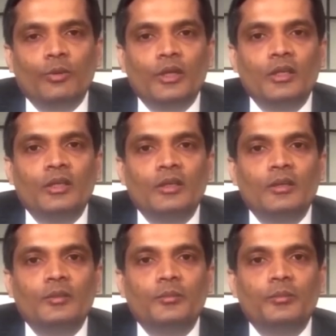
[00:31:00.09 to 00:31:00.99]
spinal
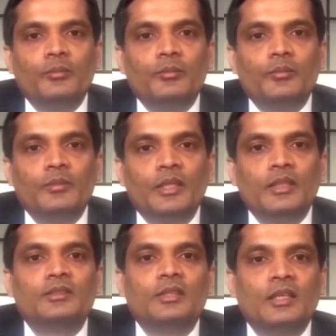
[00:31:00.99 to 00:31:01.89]
canal stenosis
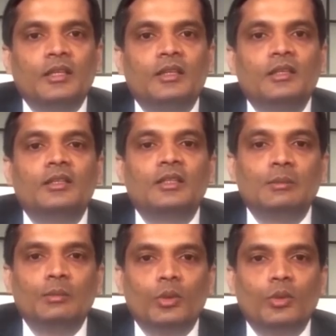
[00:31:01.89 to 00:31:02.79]
wherein there is a
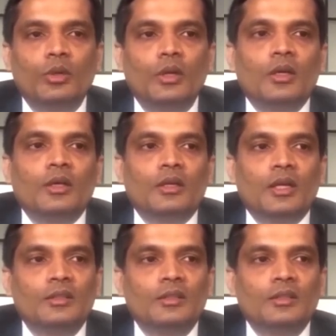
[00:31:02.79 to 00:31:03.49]
concentric reduction